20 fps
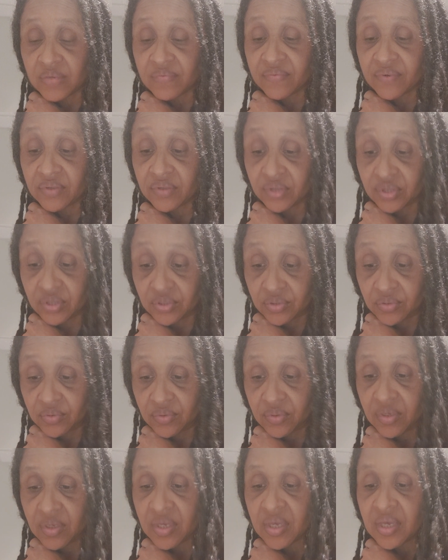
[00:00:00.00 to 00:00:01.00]
verse 2,
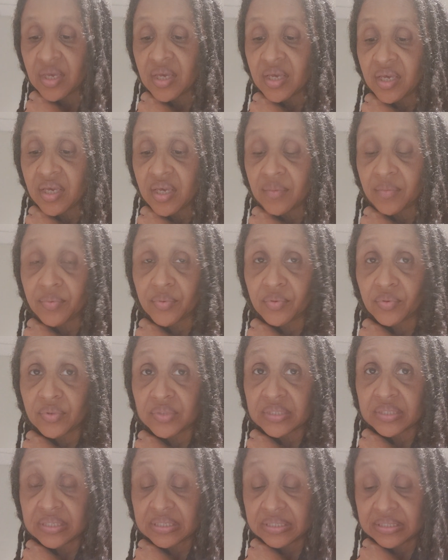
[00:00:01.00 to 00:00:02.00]

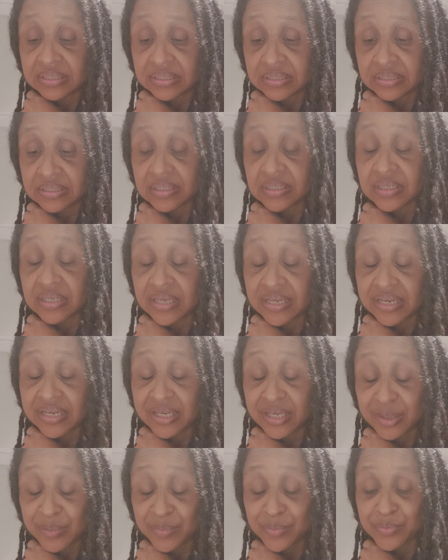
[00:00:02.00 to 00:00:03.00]
Hebrews
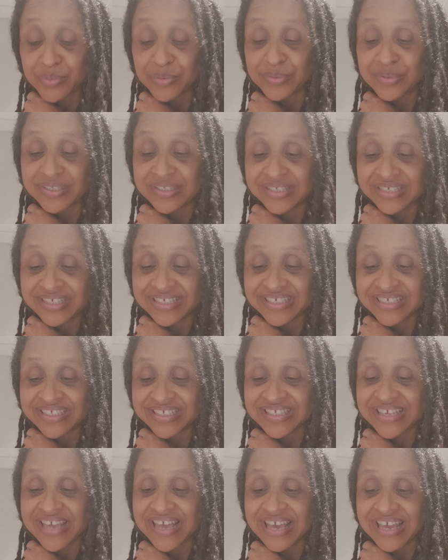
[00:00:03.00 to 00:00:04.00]

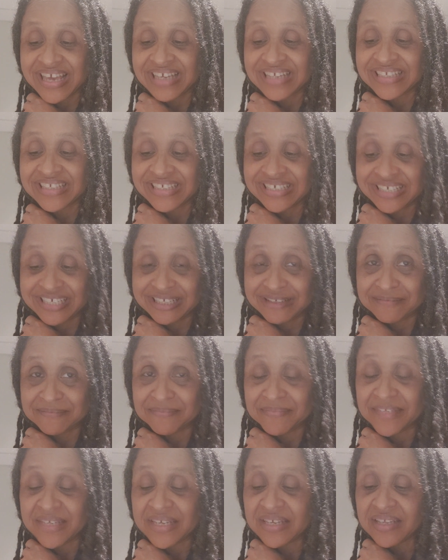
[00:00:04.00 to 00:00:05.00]
6:18,
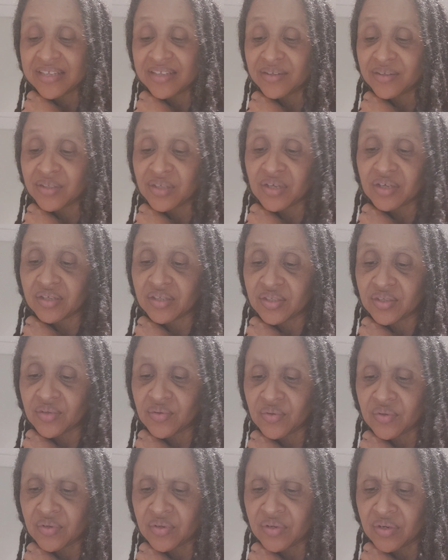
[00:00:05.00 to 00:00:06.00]
and then there's
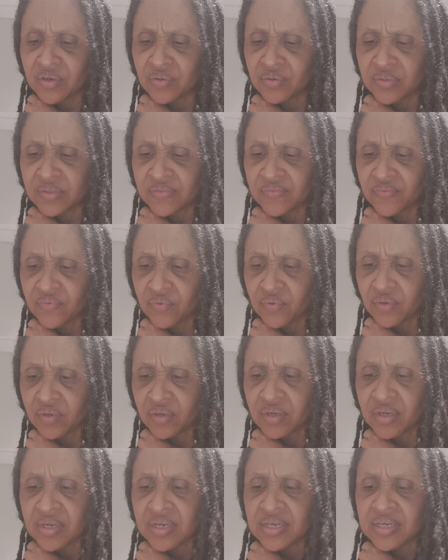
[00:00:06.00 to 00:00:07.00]
also notes
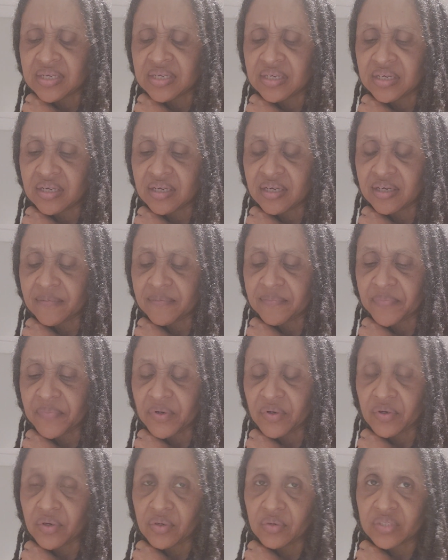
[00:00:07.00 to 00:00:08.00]
for
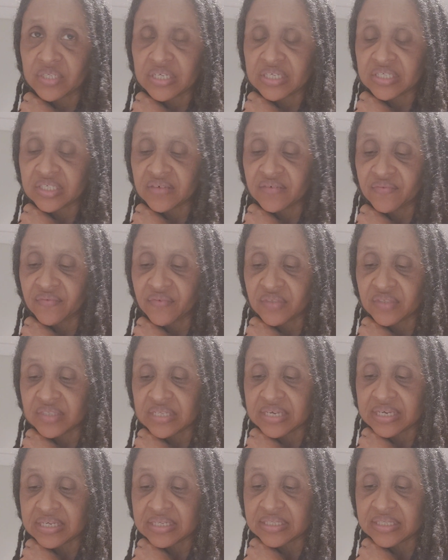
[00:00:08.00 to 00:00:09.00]
or notation for
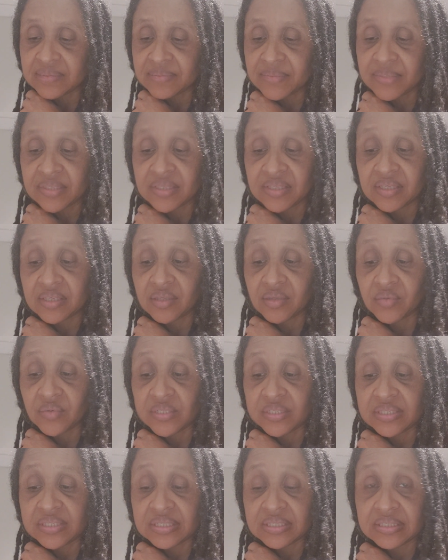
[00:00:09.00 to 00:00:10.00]
2 Timothy
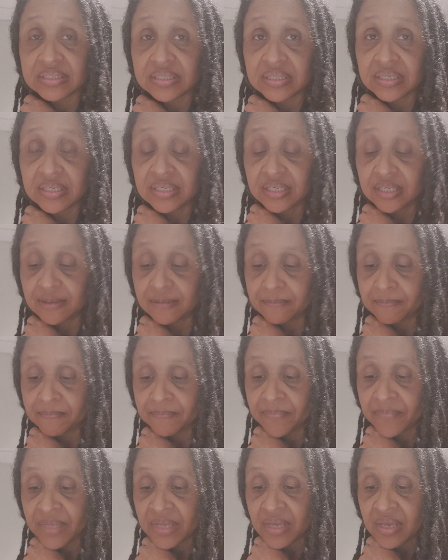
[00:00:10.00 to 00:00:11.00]
3:16
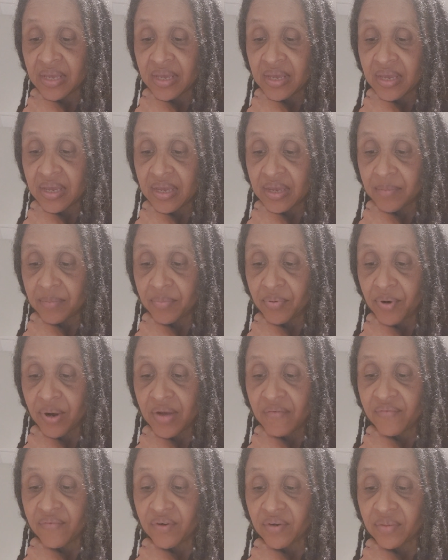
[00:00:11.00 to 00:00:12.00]
and
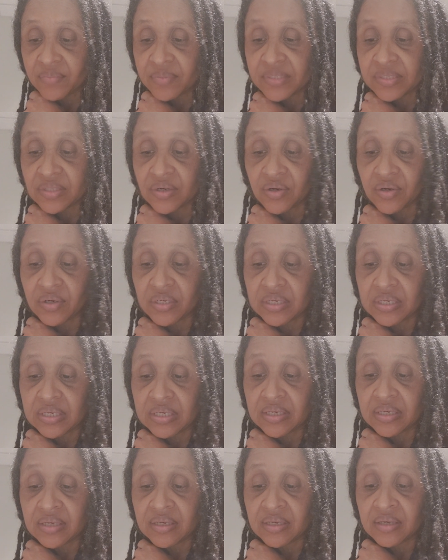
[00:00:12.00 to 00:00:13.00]
Proverbs
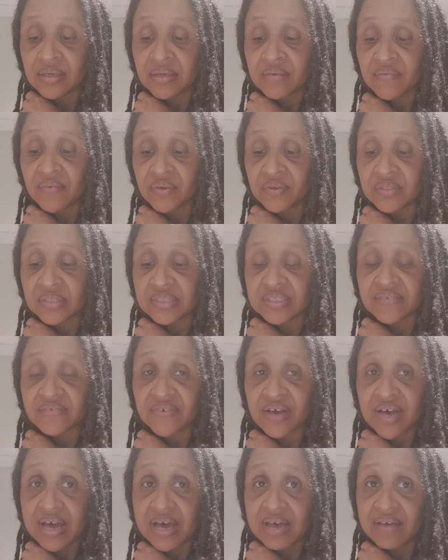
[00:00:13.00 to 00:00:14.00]

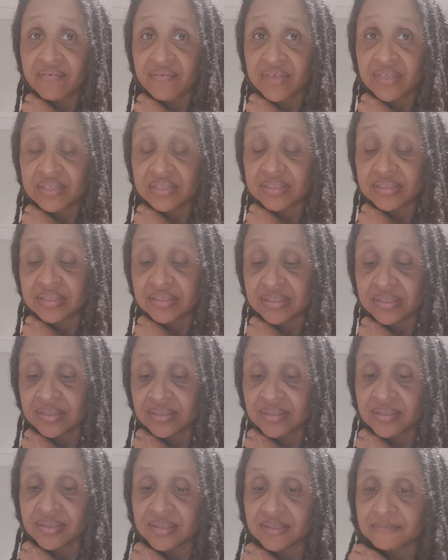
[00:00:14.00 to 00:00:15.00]

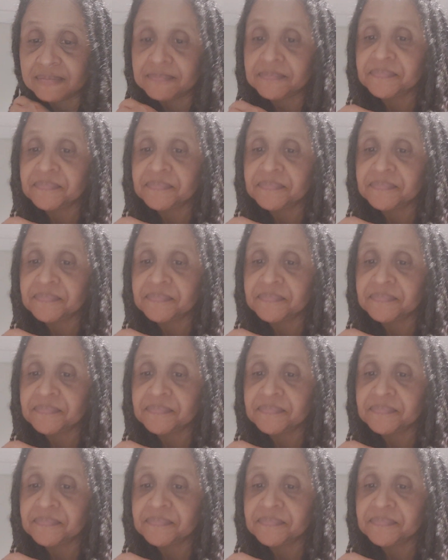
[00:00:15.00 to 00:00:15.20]
30:5-6.